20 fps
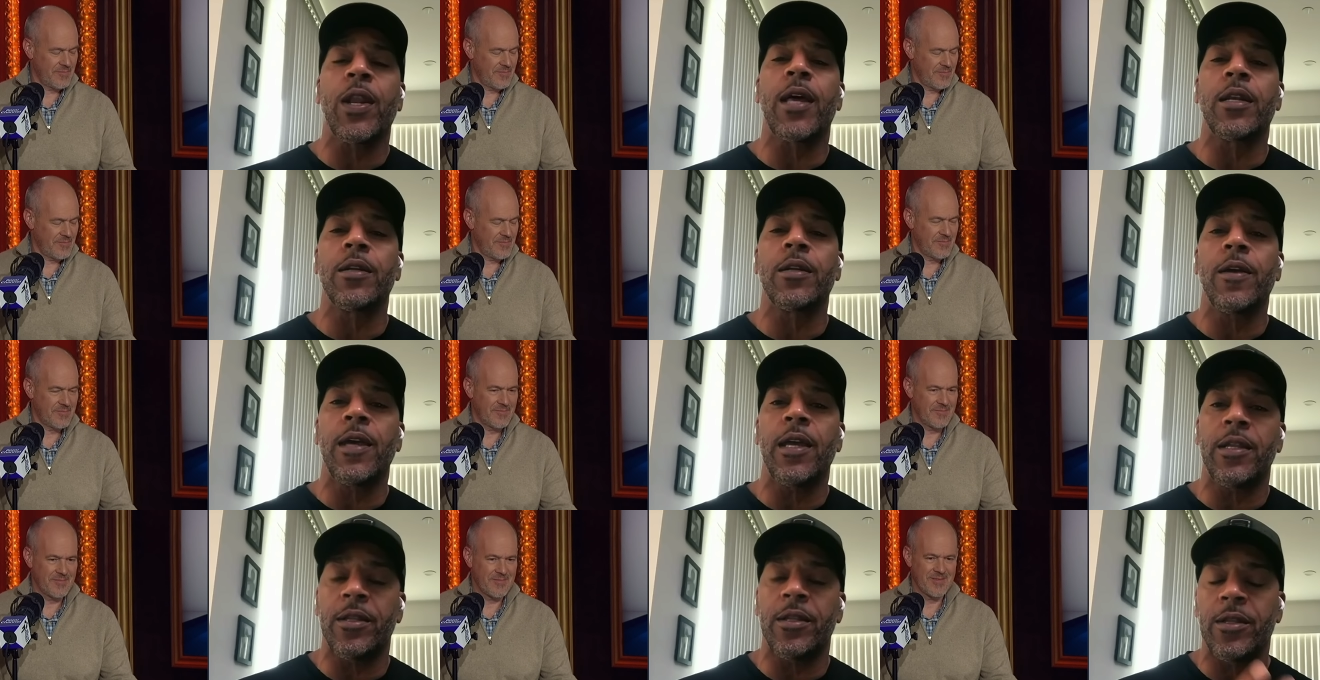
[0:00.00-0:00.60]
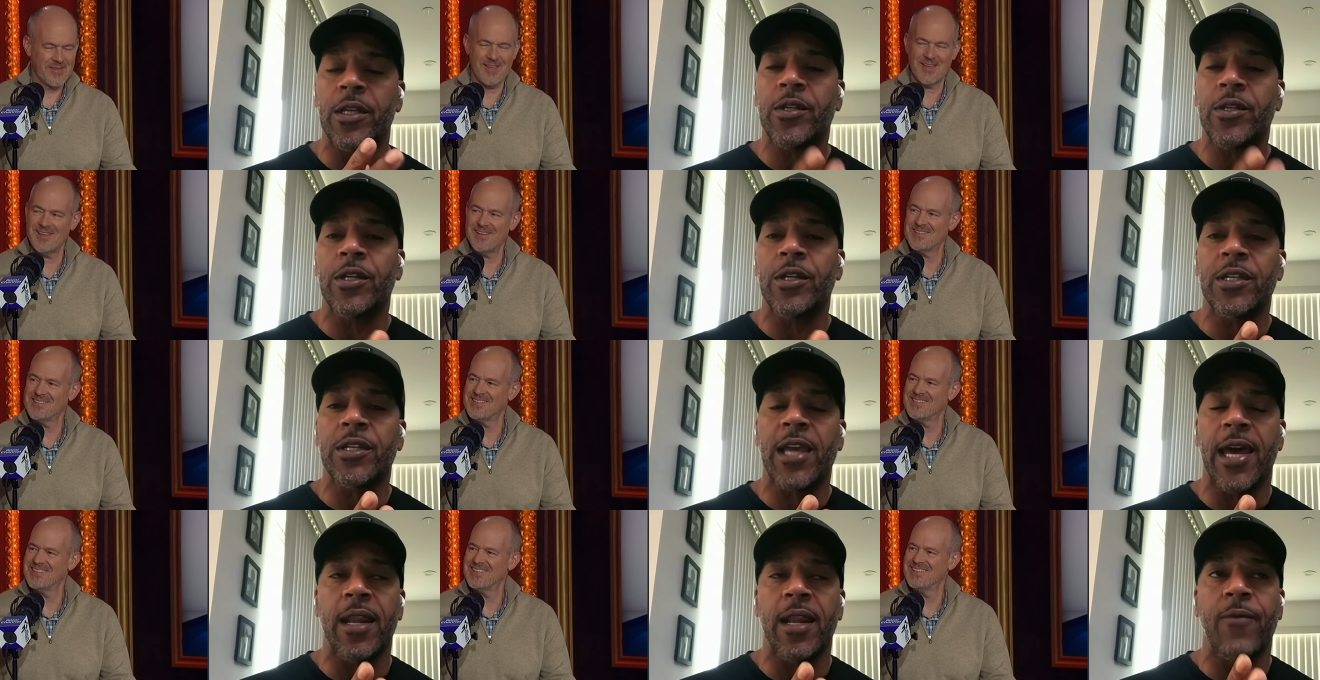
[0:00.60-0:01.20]
Speaker 1: what this
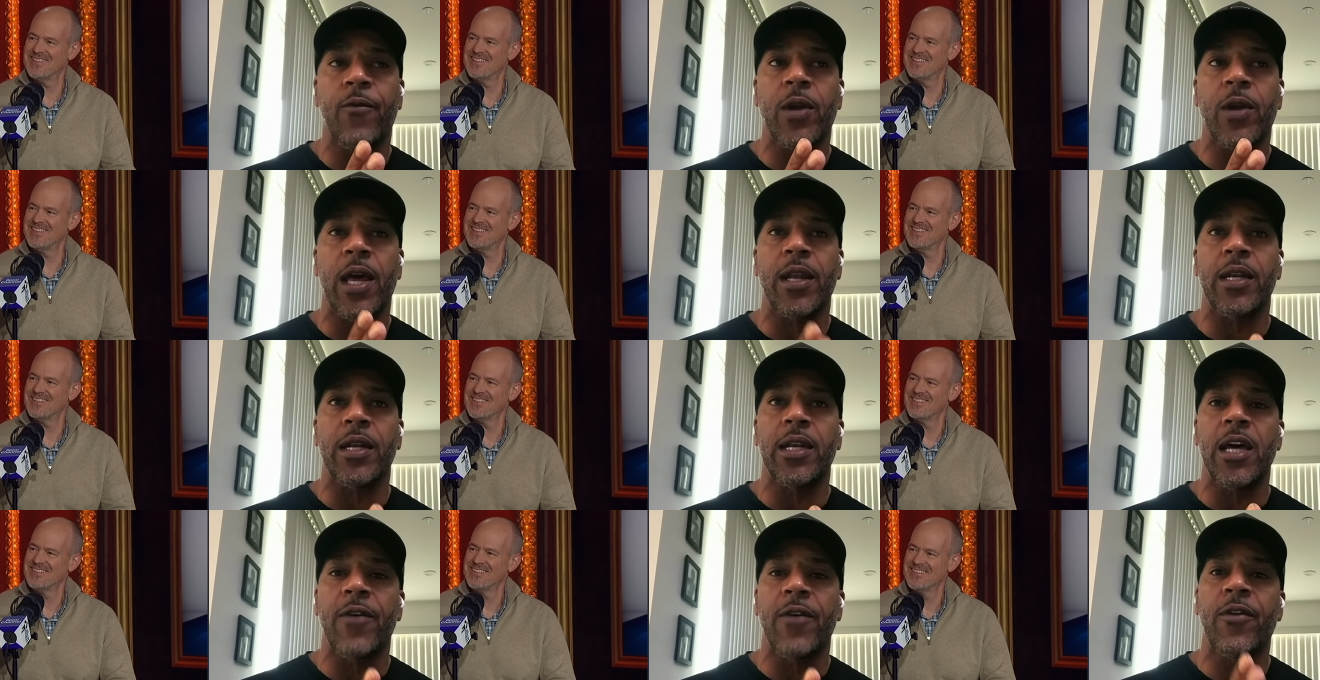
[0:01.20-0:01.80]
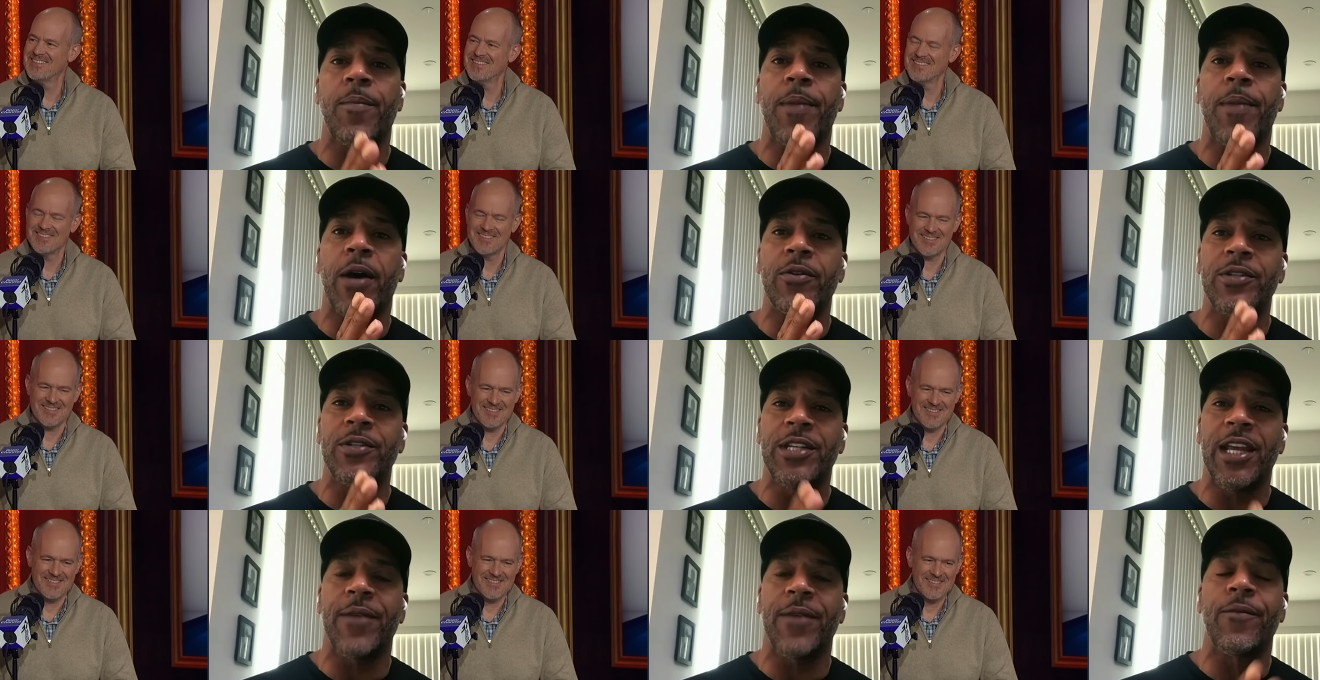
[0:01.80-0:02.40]
is kind of what I love
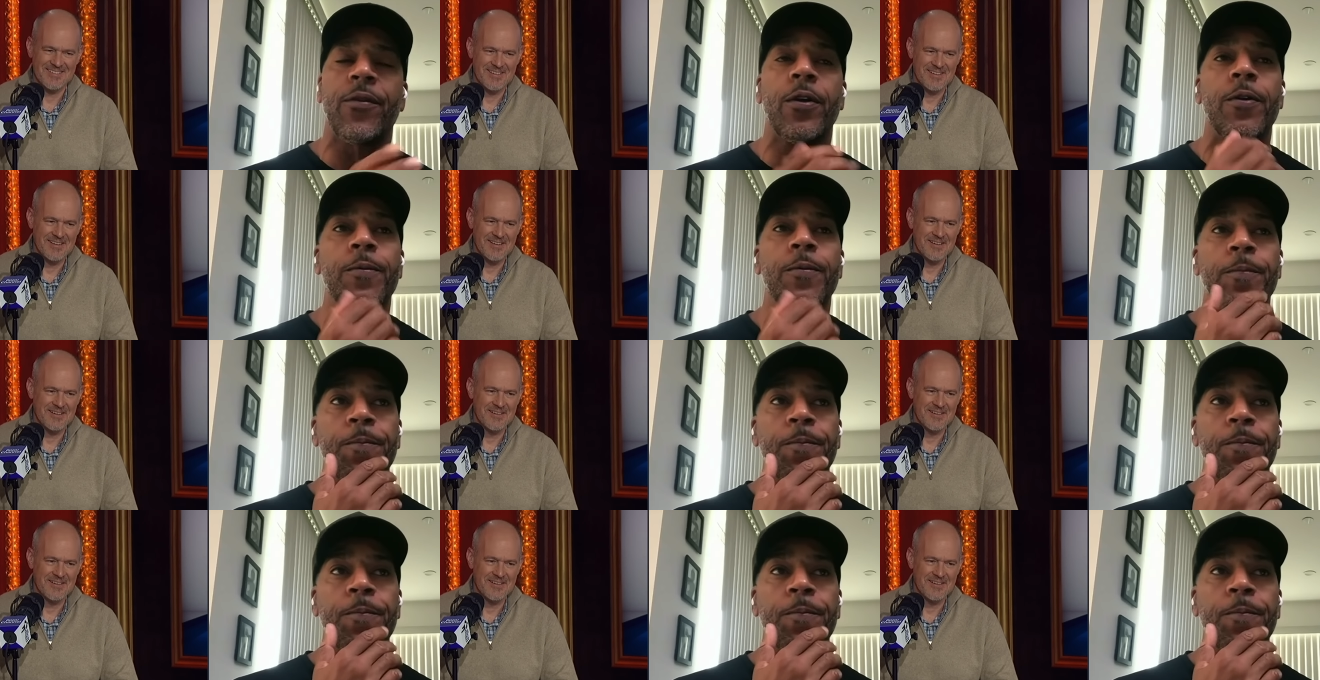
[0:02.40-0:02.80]
about Denver.